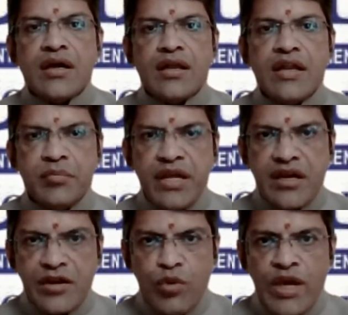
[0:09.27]
let me
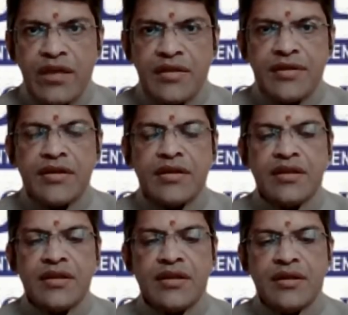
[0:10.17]
convey
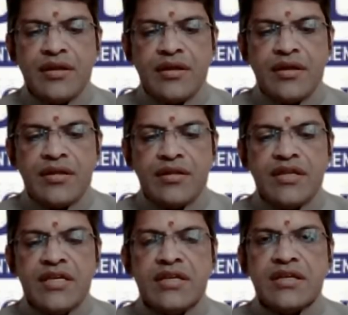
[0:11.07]

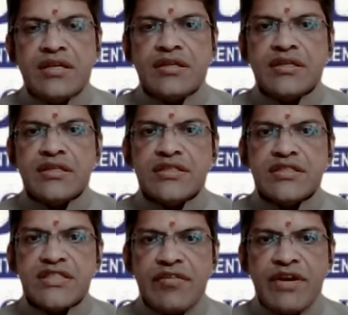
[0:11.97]
the
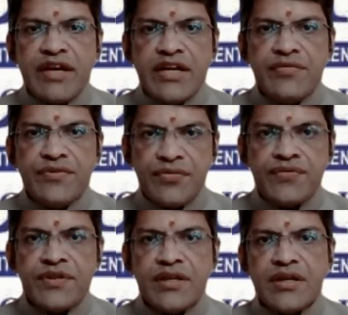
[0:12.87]
75th
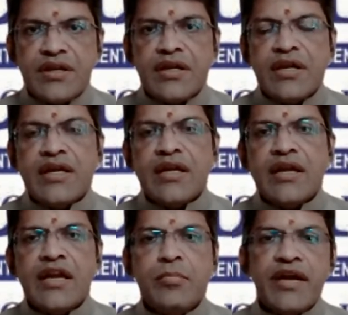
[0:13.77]

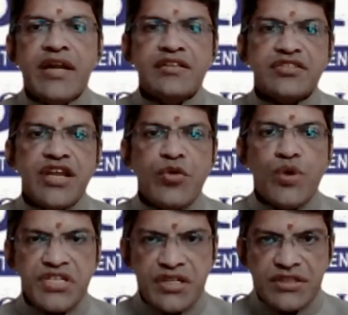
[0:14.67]
Independence Day
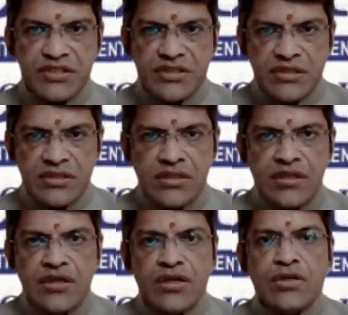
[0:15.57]
wishes
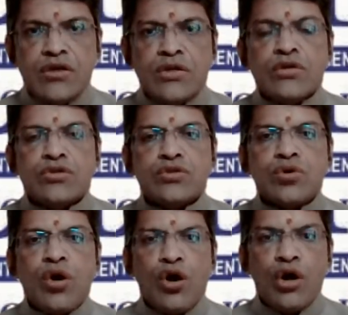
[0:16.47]
to
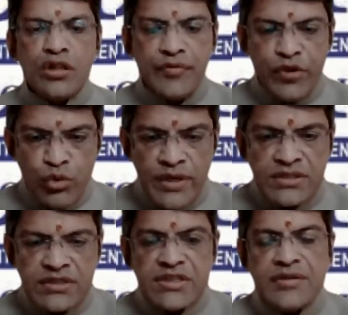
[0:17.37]
all the
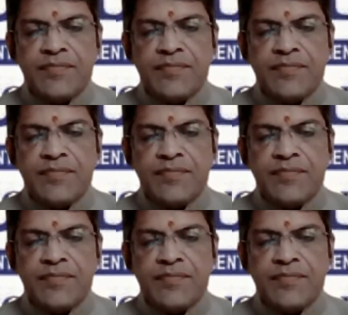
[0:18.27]
viewers